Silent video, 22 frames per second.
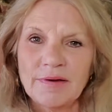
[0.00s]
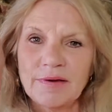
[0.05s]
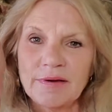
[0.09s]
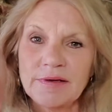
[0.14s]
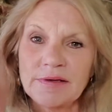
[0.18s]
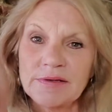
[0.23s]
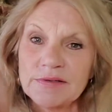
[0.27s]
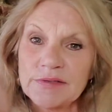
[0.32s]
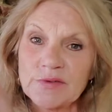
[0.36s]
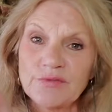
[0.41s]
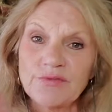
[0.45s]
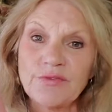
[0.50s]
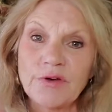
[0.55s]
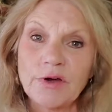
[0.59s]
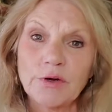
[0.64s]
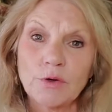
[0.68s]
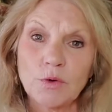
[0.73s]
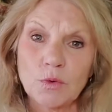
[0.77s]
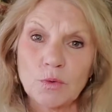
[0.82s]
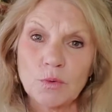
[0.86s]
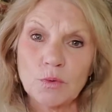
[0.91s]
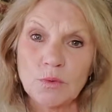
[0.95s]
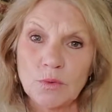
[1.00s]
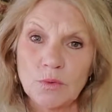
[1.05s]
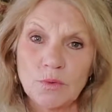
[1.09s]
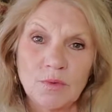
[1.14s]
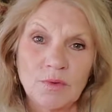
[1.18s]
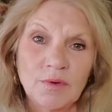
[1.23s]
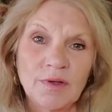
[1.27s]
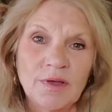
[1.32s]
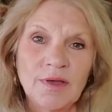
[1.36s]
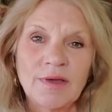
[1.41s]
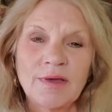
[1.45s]
It's a funnel.
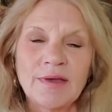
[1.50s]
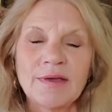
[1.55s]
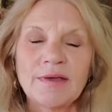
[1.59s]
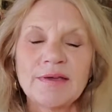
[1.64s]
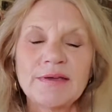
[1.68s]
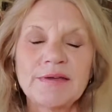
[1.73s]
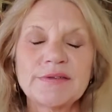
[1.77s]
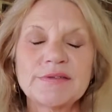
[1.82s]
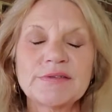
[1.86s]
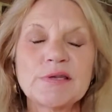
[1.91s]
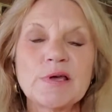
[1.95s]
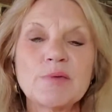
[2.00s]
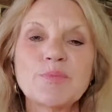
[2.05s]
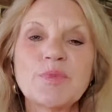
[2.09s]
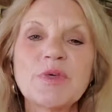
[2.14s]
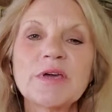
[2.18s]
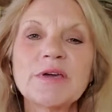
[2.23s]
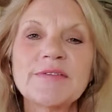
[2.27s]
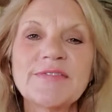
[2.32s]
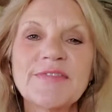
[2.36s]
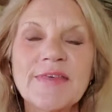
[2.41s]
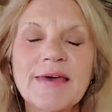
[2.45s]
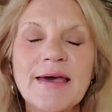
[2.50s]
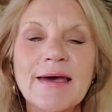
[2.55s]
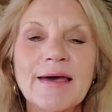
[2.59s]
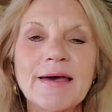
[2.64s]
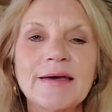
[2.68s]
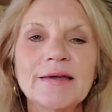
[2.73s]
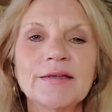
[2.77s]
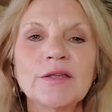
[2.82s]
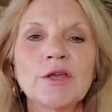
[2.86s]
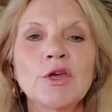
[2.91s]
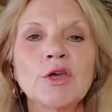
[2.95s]
It's something
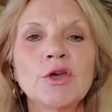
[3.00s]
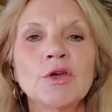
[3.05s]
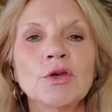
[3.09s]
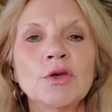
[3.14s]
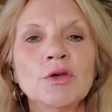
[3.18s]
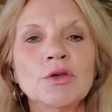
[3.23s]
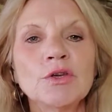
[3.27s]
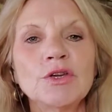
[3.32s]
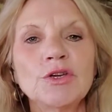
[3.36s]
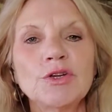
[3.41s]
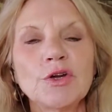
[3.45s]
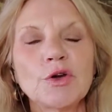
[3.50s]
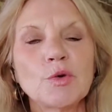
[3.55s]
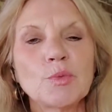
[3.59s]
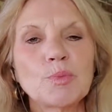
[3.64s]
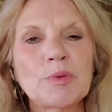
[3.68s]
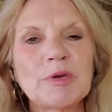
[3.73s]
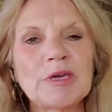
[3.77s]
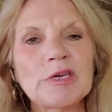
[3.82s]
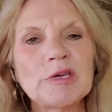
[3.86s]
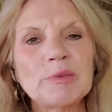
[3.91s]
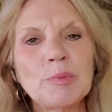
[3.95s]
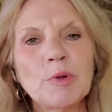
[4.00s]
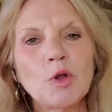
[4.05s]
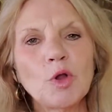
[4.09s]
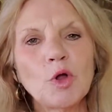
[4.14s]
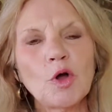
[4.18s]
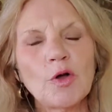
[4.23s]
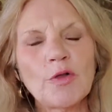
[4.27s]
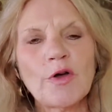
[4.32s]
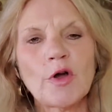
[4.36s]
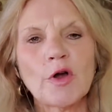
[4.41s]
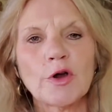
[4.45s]
that
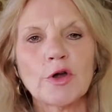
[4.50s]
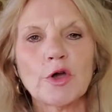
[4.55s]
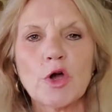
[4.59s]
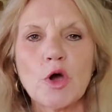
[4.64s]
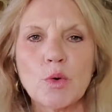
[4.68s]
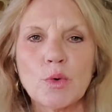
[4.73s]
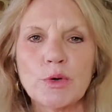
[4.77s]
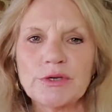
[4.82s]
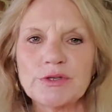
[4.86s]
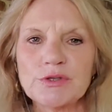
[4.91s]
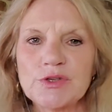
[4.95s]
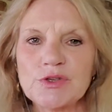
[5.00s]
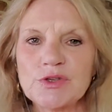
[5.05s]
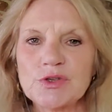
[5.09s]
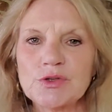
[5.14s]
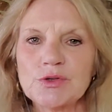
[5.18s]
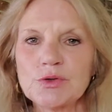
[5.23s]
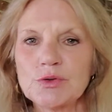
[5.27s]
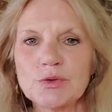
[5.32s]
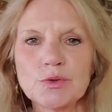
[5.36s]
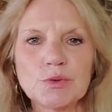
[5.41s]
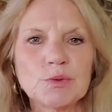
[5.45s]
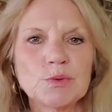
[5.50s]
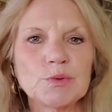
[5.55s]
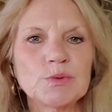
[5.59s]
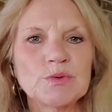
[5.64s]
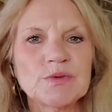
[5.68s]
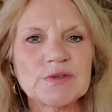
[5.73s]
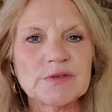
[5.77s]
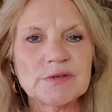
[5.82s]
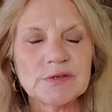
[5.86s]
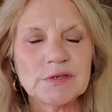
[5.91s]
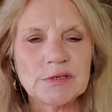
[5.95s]
people are going to
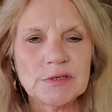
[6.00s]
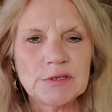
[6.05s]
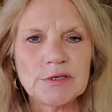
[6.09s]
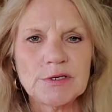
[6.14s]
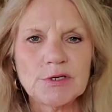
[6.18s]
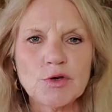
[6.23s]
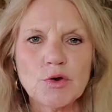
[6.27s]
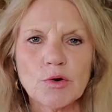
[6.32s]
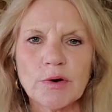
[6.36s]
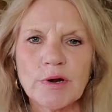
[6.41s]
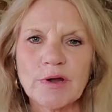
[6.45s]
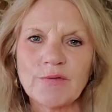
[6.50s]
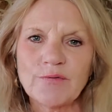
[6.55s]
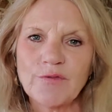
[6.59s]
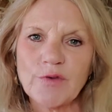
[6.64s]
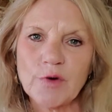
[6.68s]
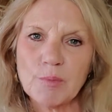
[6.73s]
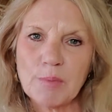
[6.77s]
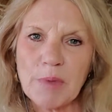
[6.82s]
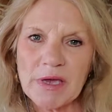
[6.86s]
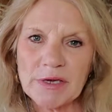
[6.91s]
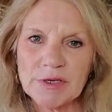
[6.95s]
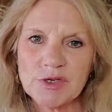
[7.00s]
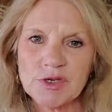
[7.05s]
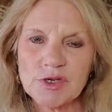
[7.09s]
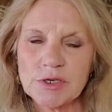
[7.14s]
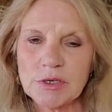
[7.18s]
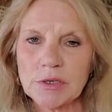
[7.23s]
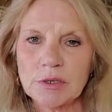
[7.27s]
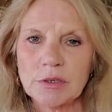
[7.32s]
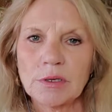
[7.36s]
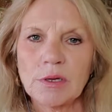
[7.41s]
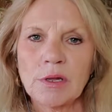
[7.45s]
see your
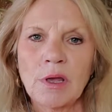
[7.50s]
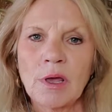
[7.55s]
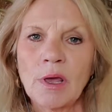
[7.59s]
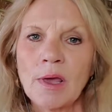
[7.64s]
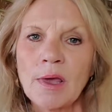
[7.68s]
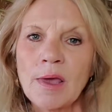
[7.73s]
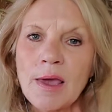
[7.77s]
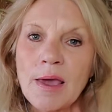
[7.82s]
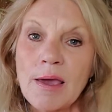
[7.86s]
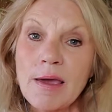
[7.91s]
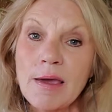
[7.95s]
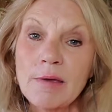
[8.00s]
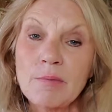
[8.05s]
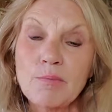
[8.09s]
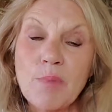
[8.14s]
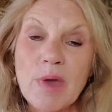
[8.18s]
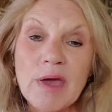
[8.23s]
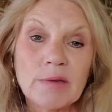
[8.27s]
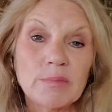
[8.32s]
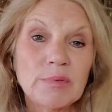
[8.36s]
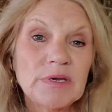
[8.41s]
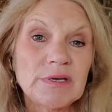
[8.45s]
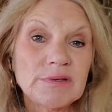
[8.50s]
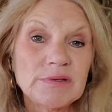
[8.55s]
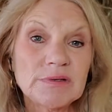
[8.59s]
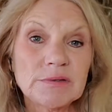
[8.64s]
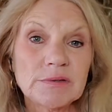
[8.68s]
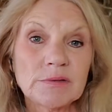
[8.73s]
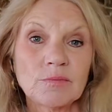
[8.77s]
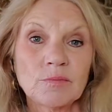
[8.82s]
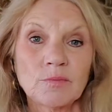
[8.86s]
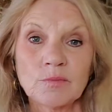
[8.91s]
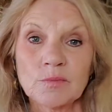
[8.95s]
information, and maybe
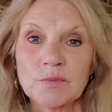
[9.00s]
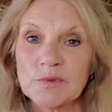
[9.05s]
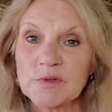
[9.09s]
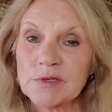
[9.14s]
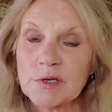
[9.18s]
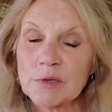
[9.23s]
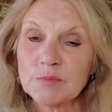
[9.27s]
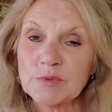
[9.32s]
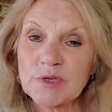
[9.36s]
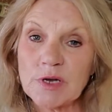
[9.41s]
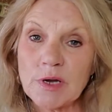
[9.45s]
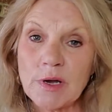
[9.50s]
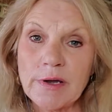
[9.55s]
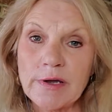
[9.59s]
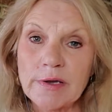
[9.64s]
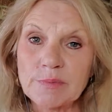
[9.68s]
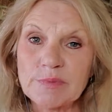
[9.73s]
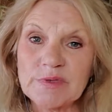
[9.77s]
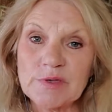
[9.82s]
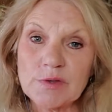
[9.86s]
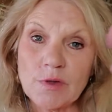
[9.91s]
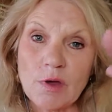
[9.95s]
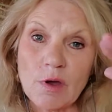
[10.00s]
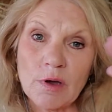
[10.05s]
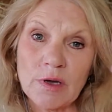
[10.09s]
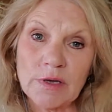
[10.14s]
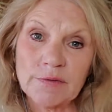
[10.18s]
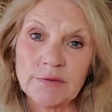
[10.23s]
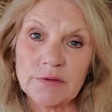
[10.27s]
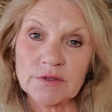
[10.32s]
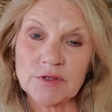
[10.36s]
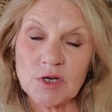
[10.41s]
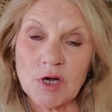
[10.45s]
sometimes
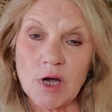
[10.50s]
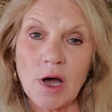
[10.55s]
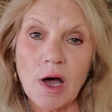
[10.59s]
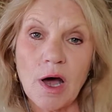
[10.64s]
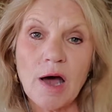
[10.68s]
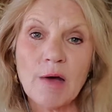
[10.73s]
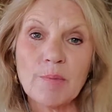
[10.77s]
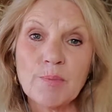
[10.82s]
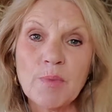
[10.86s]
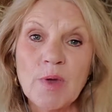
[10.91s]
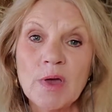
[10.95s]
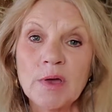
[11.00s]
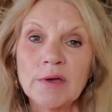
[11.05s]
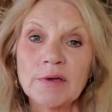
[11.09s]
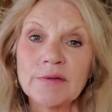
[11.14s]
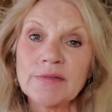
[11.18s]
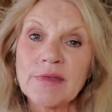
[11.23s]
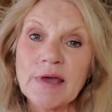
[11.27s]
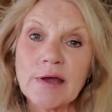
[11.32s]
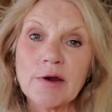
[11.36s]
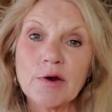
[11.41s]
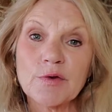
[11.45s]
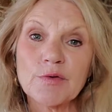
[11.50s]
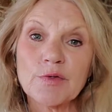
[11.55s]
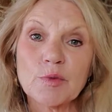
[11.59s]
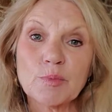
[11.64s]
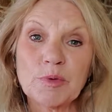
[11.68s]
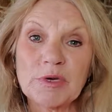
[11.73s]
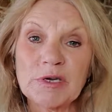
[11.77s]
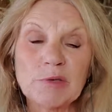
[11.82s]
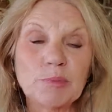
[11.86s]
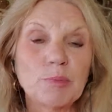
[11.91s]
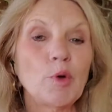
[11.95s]
at the top they're the
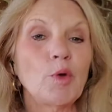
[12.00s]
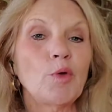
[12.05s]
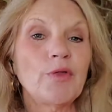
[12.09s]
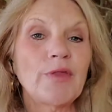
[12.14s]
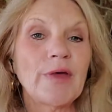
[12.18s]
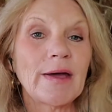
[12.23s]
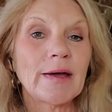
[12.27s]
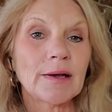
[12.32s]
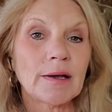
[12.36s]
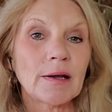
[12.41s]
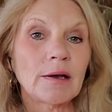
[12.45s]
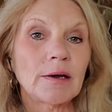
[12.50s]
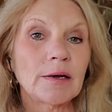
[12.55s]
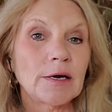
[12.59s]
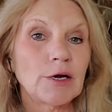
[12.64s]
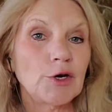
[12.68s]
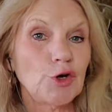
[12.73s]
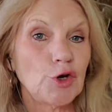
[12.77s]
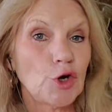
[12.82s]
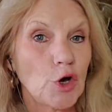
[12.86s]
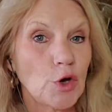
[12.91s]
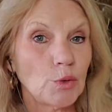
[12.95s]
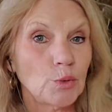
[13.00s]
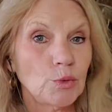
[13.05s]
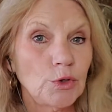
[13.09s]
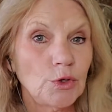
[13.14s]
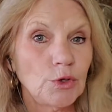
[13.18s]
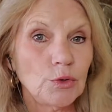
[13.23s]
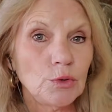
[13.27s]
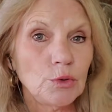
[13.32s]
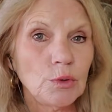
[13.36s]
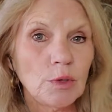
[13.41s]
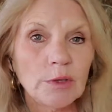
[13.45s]
people that kind of know
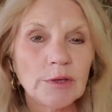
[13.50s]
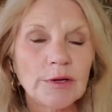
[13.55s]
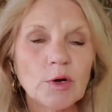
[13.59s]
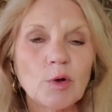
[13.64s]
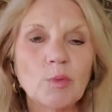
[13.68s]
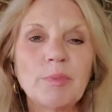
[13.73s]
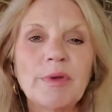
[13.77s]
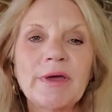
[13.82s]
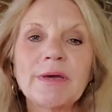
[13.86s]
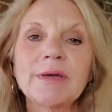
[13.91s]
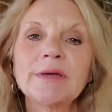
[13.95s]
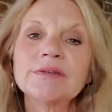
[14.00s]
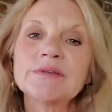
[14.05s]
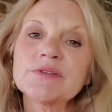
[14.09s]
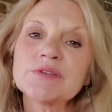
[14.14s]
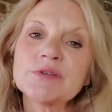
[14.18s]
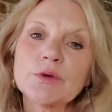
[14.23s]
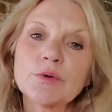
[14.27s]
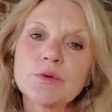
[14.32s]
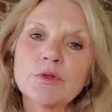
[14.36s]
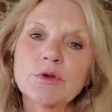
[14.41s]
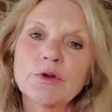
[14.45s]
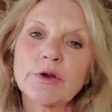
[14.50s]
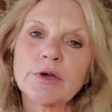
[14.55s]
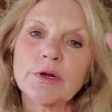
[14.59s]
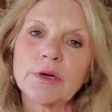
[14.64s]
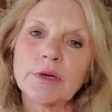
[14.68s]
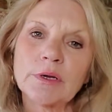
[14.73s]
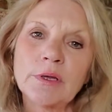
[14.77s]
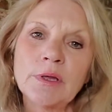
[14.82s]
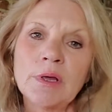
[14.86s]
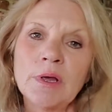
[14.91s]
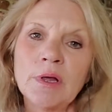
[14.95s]
you a little bit, so they're going to